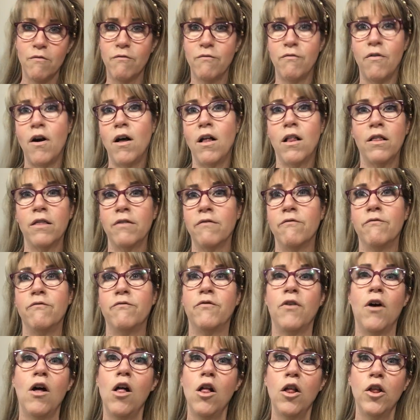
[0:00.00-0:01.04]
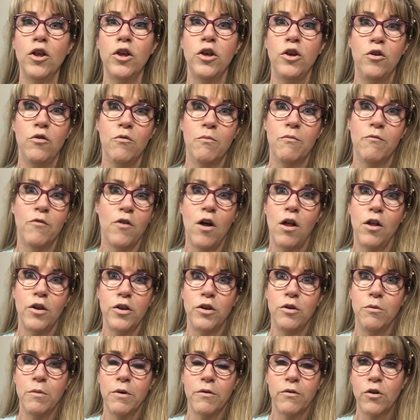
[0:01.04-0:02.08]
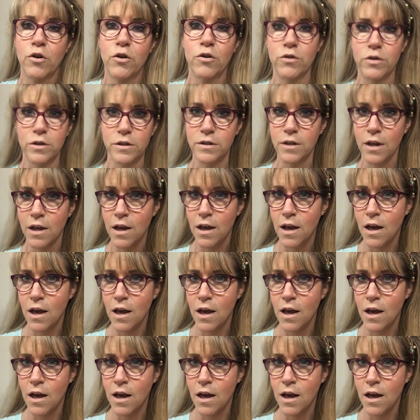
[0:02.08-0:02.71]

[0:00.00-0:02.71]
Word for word: volume of curls.